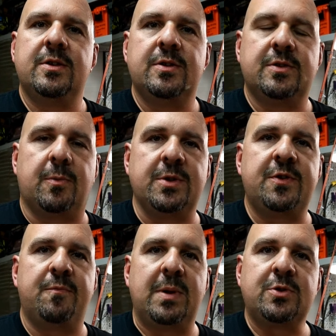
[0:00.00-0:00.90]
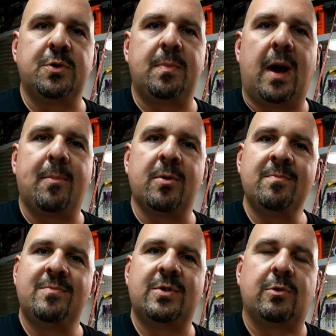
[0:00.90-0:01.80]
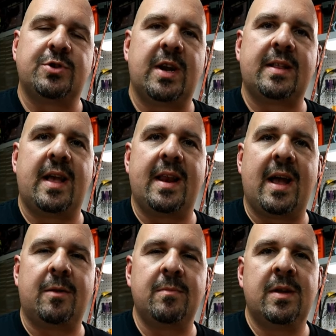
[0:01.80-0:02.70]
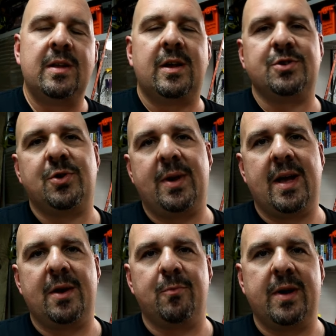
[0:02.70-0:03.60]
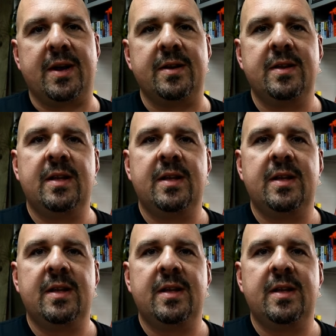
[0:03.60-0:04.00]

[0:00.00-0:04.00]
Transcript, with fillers: So once you've built your bobber, go check that out. I'll show you how to rig it.